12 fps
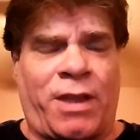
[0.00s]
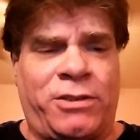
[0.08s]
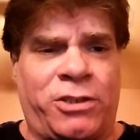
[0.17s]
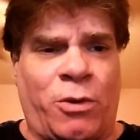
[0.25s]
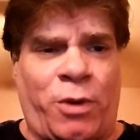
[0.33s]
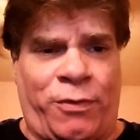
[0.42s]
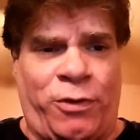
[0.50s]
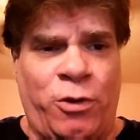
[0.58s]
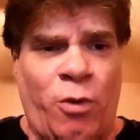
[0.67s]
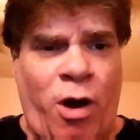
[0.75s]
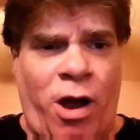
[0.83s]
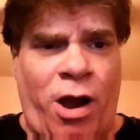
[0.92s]
So if
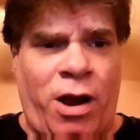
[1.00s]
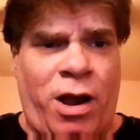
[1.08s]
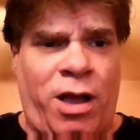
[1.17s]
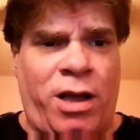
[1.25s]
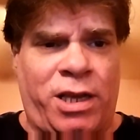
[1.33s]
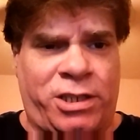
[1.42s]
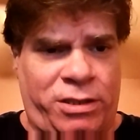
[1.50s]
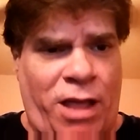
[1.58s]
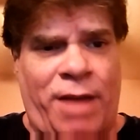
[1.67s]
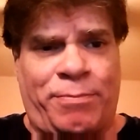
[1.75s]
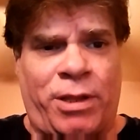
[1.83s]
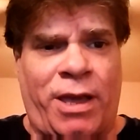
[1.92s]
you are a
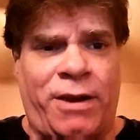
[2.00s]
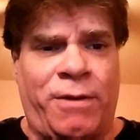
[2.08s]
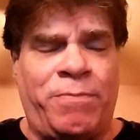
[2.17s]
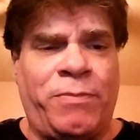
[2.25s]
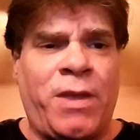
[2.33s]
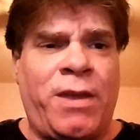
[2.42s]
slot player,